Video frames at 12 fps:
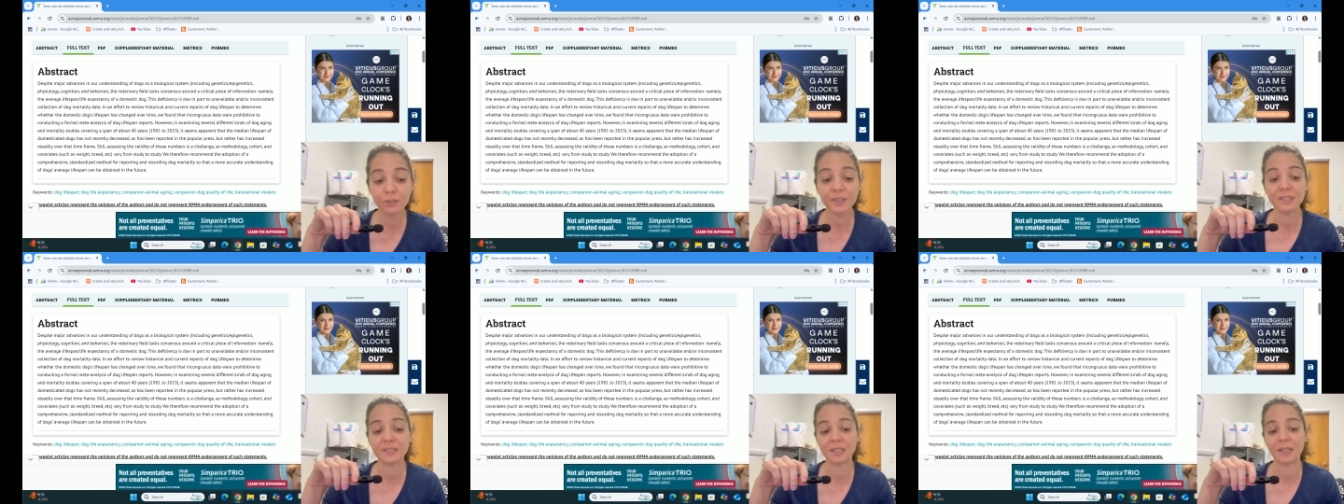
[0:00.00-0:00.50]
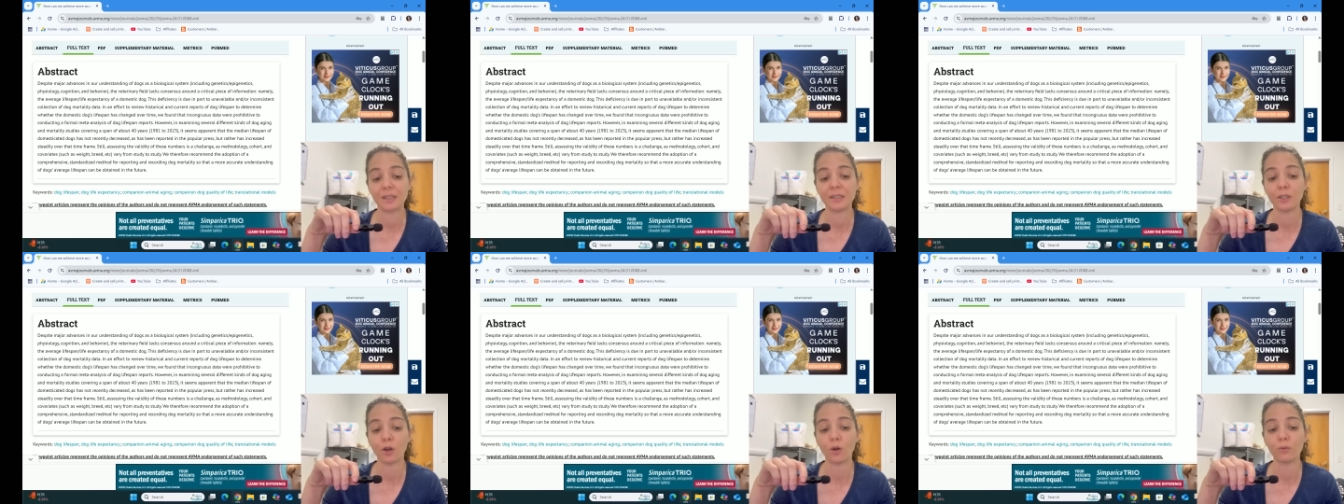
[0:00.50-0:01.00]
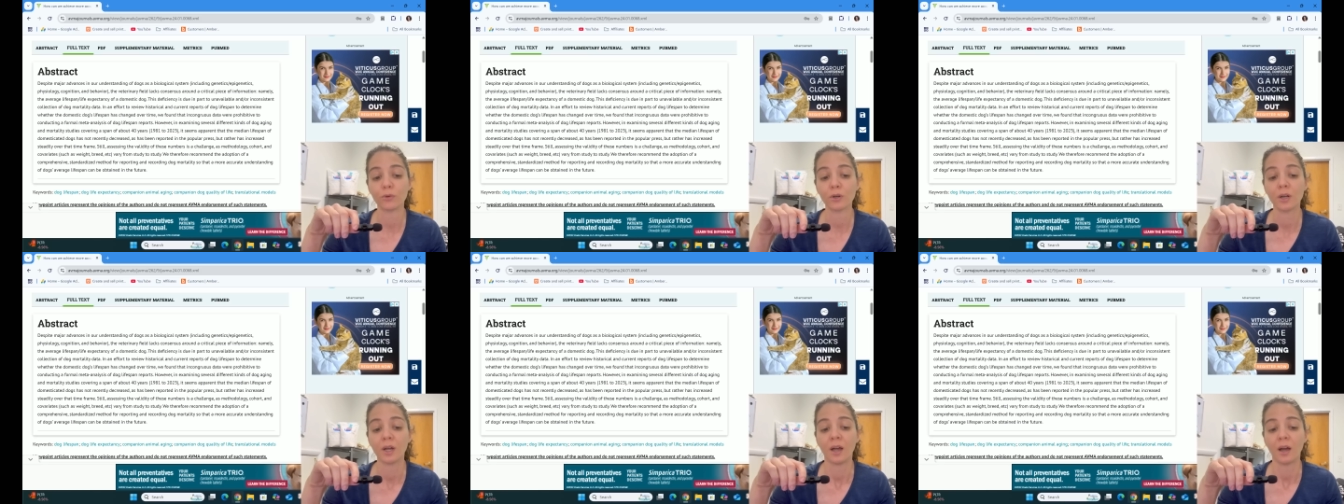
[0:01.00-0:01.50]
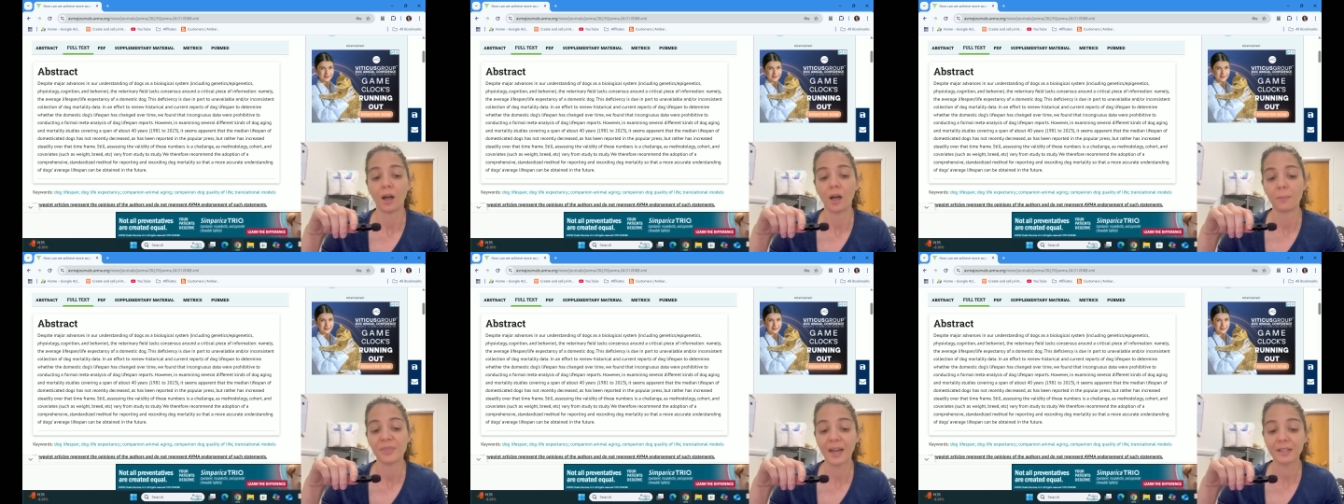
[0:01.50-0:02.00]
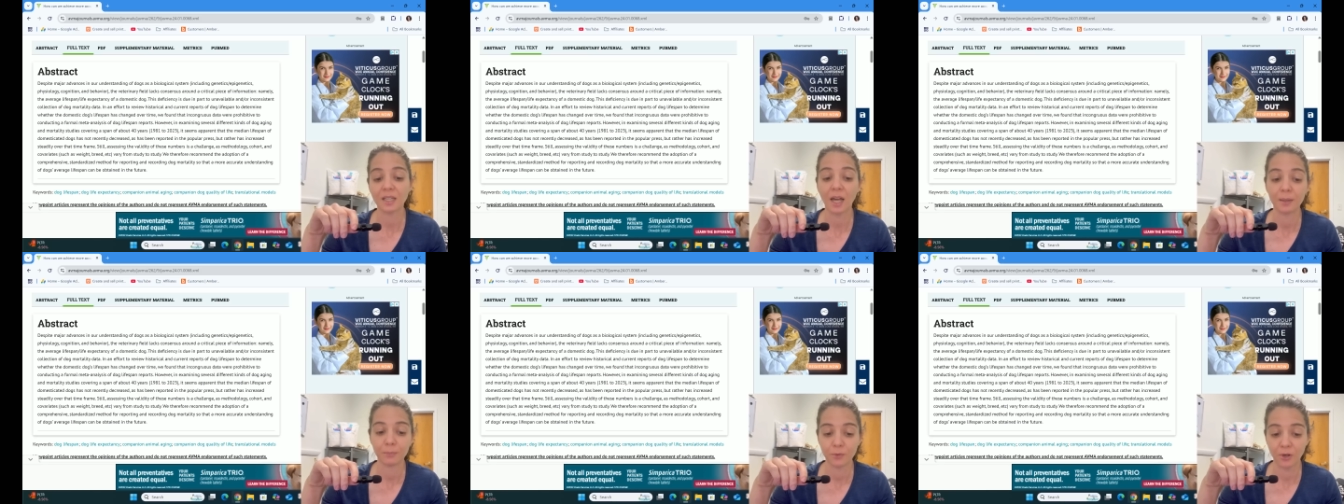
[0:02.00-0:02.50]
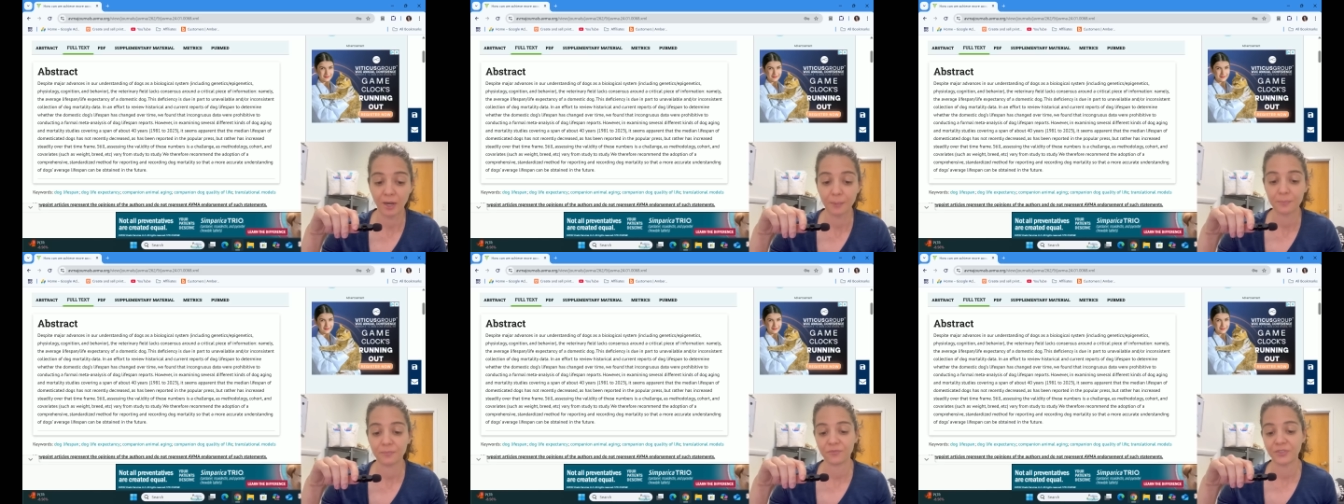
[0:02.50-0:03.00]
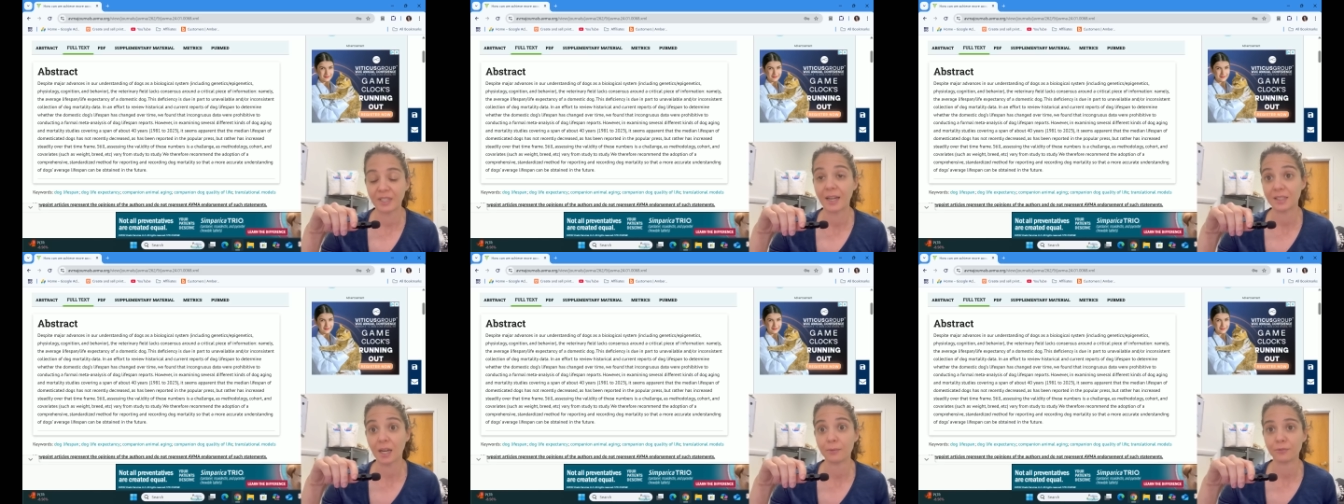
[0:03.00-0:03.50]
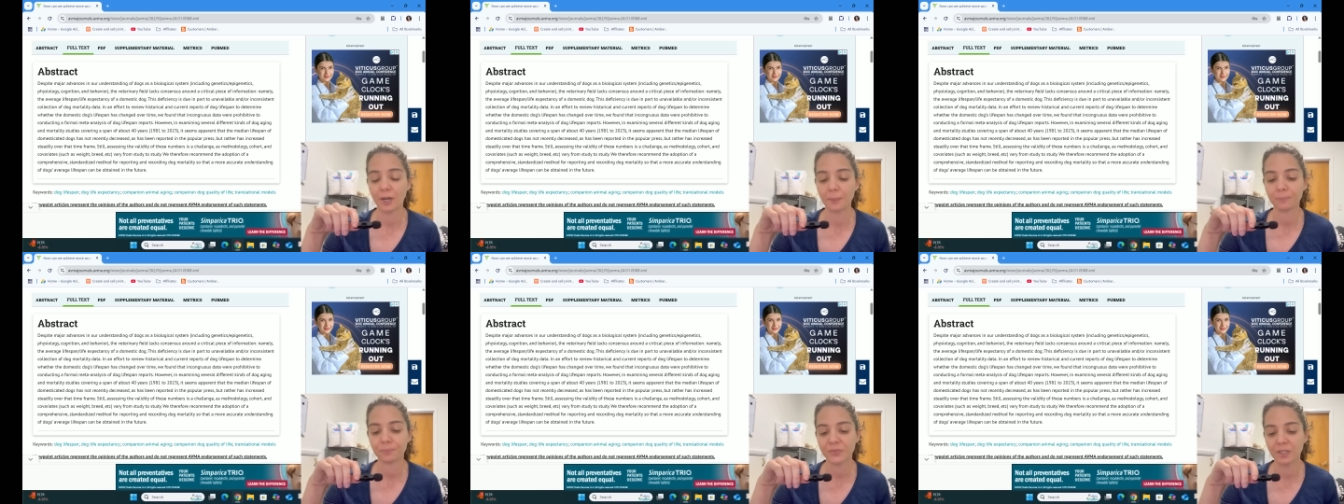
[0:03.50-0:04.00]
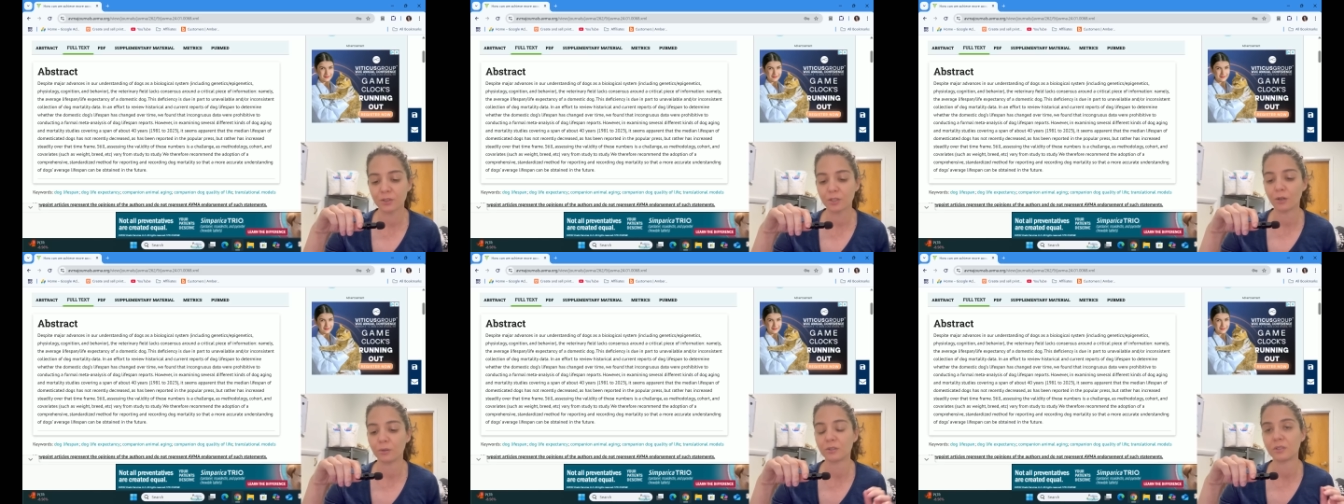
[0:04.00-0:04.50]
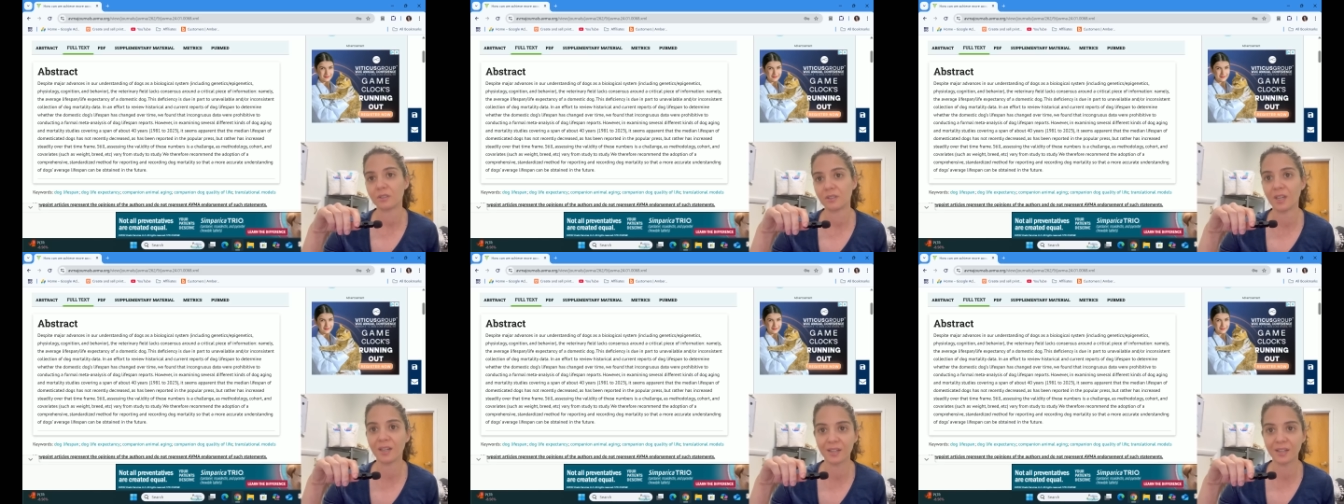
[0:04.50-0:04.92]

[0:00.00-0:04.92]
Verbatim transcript: increased steadily over um, that time frame. That time frame. And so